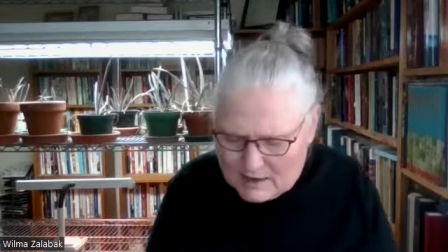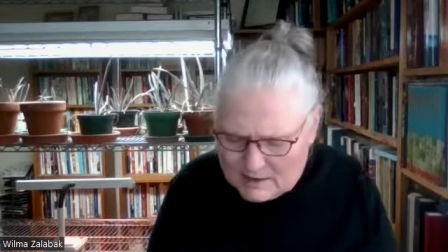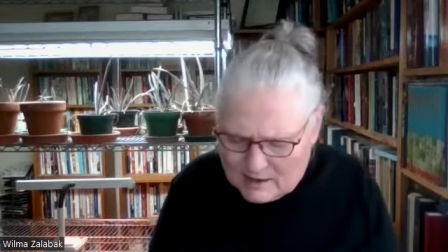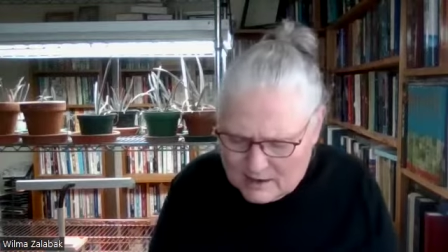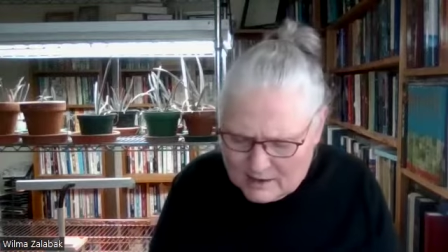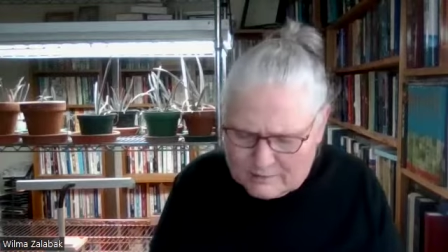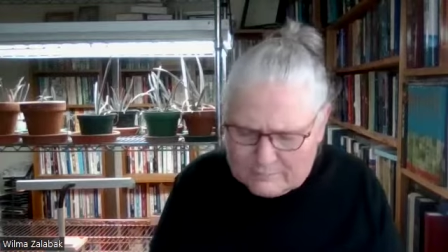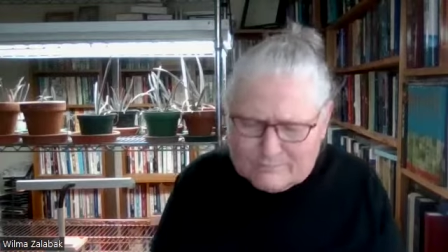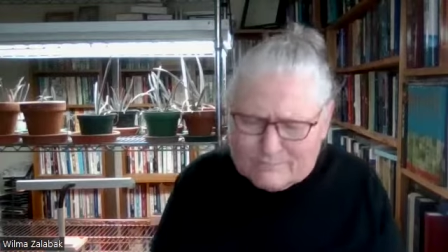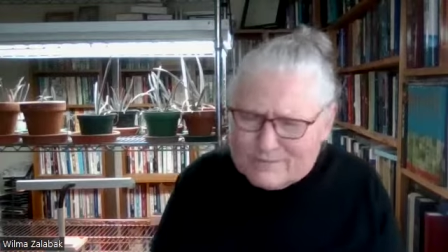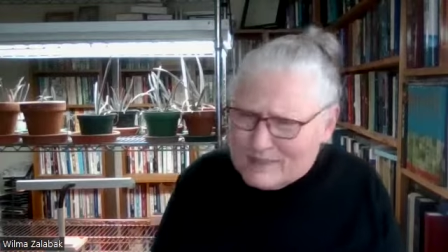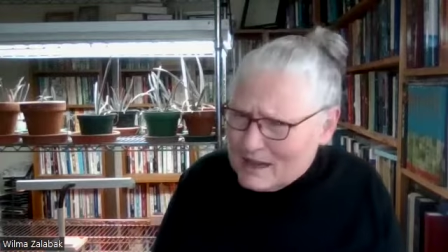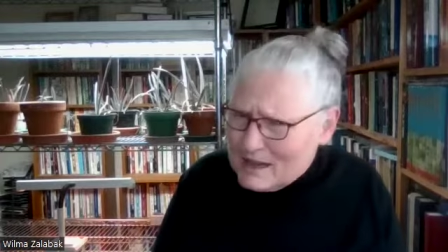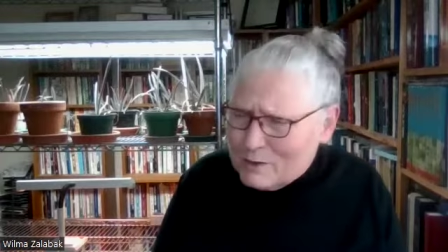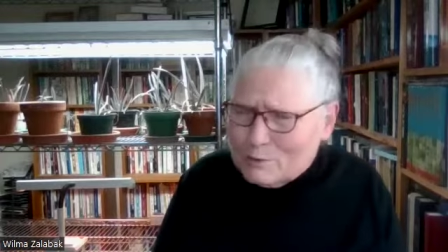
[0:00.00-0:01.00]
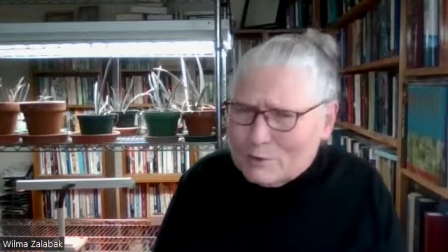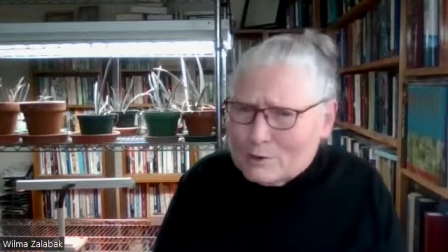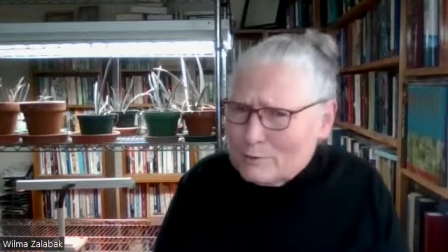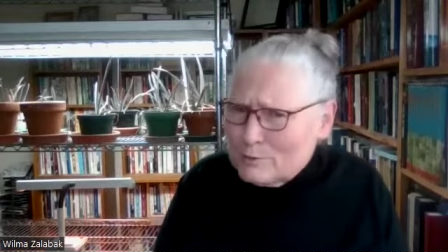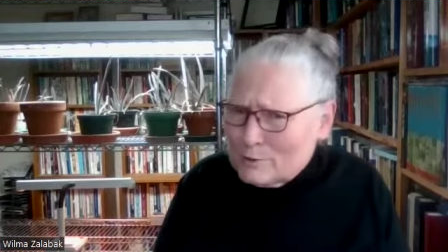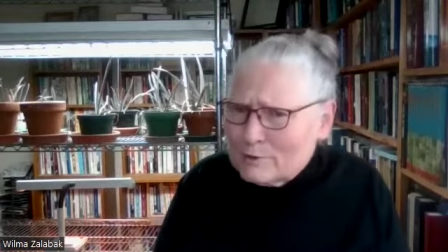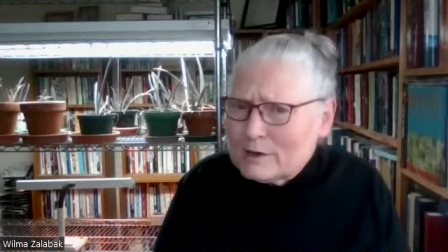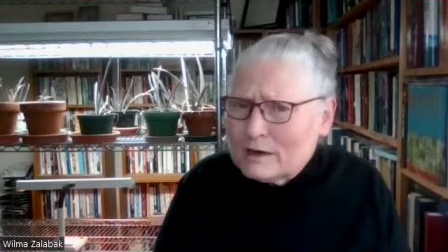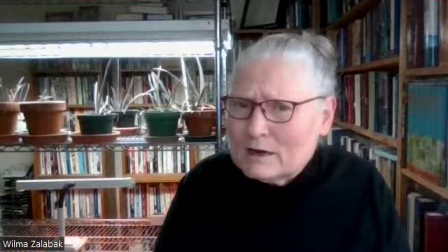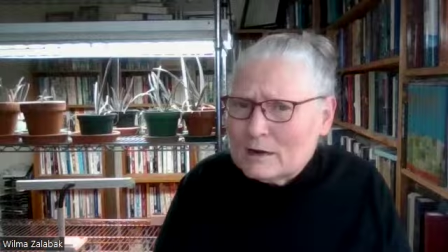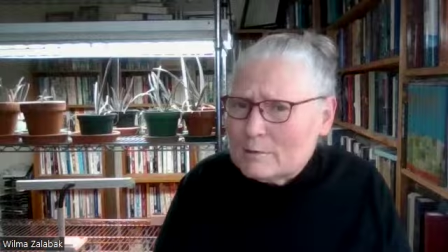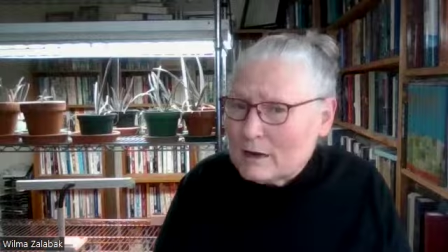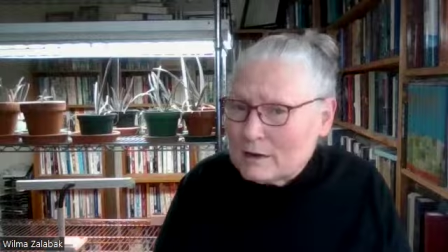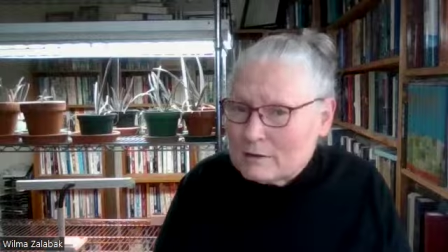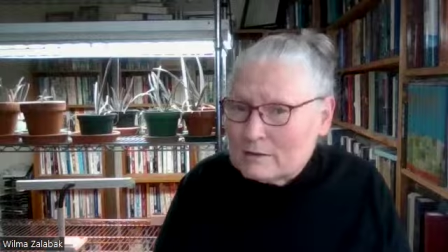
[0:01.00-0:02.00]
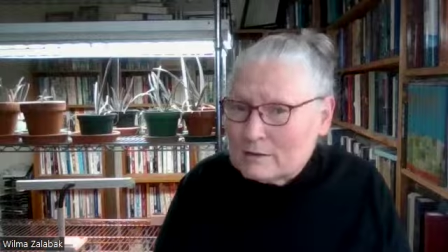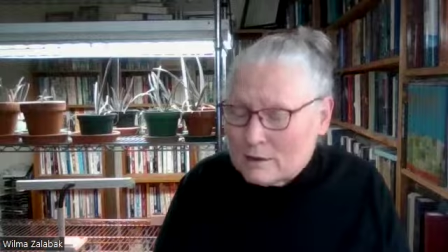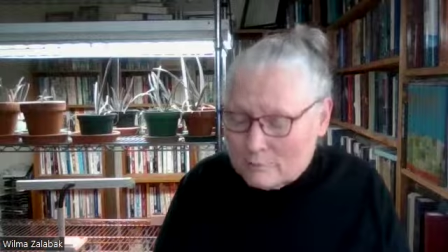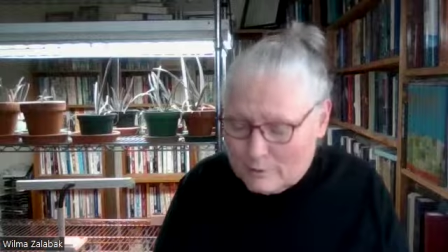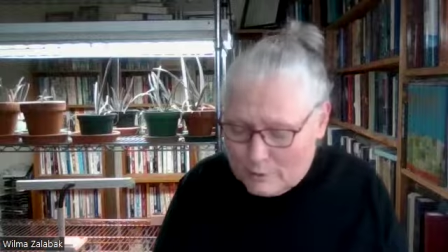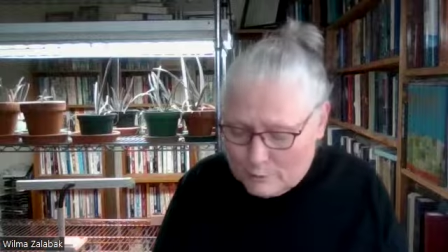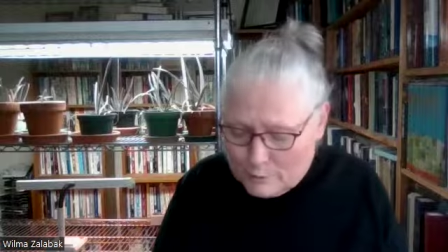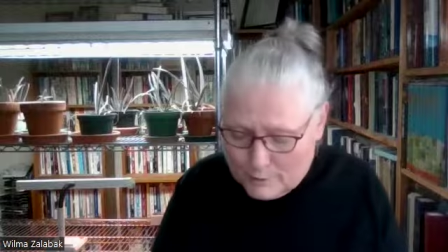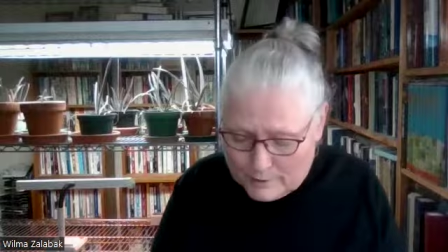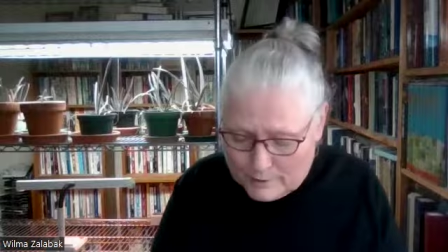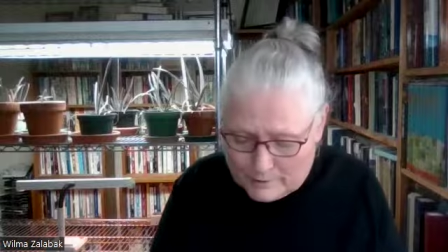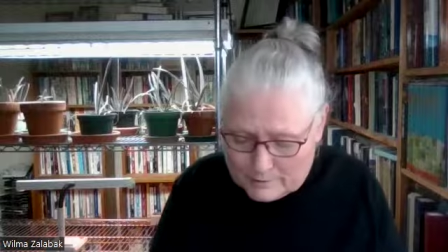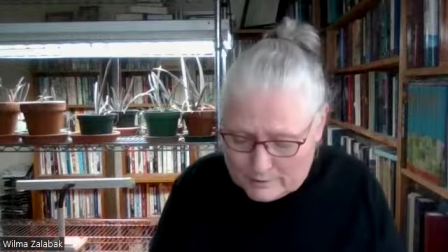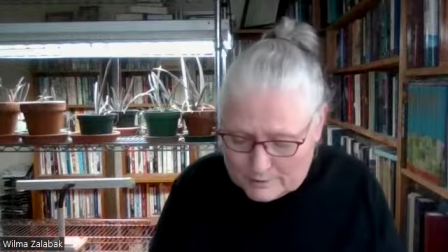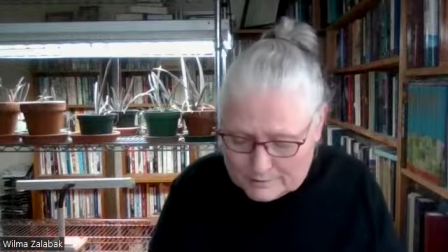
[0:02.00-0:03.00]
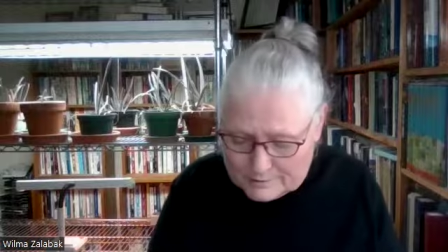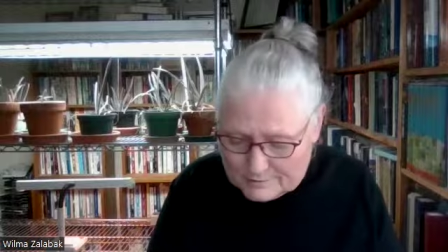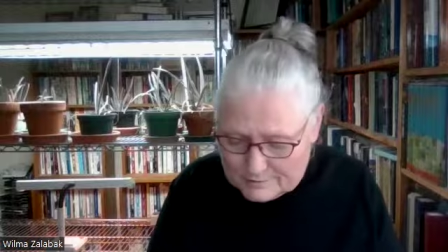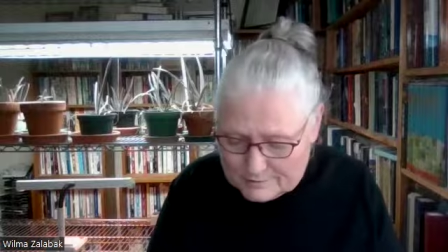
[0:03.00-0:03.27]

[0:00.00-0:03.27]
Yet they were worried about their reward.